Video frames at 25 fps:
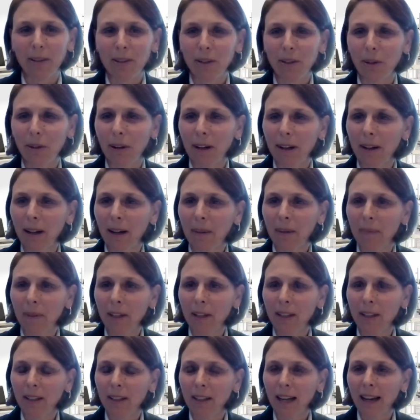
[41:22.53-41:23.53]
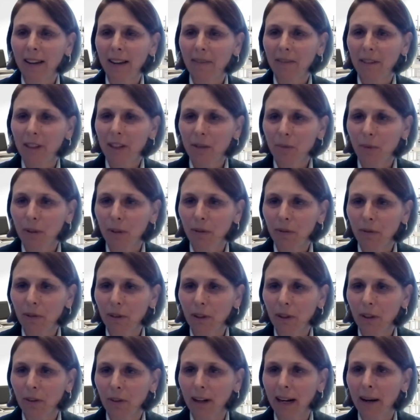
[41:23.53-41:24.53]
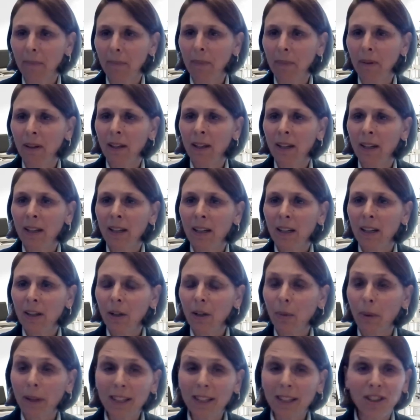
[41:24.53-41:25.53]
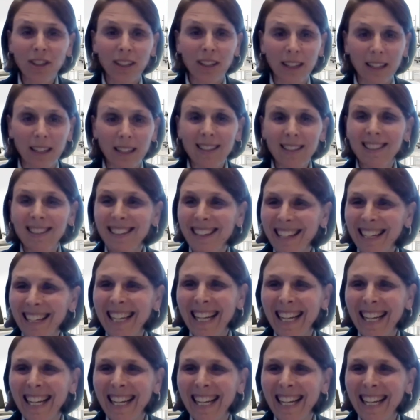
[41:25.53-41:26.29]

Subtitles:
So I'm going to have this one for Graham. The question is,